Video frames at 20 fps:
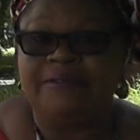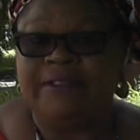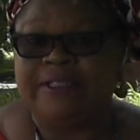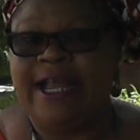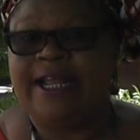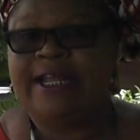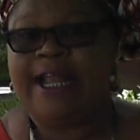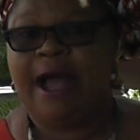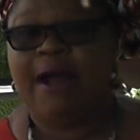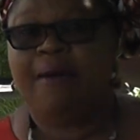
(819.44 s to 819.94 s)

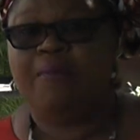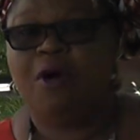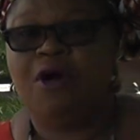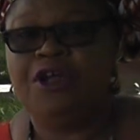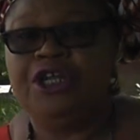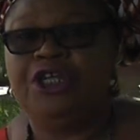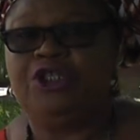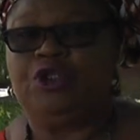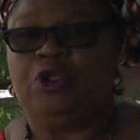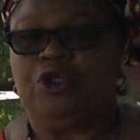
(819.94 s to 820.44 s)
sent our
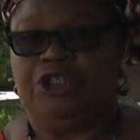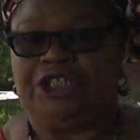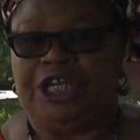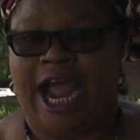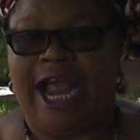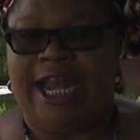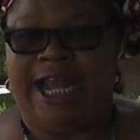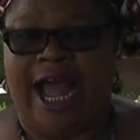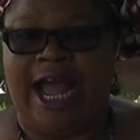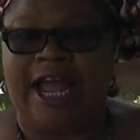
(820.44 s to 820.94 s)
money to
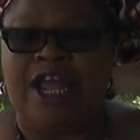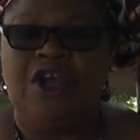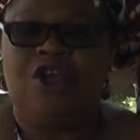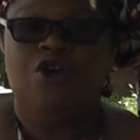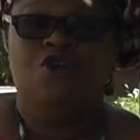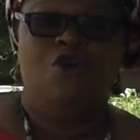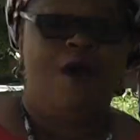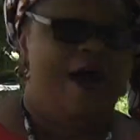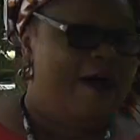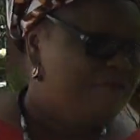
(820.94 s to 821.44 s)
China.
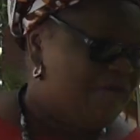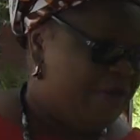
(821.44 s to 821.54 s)
You have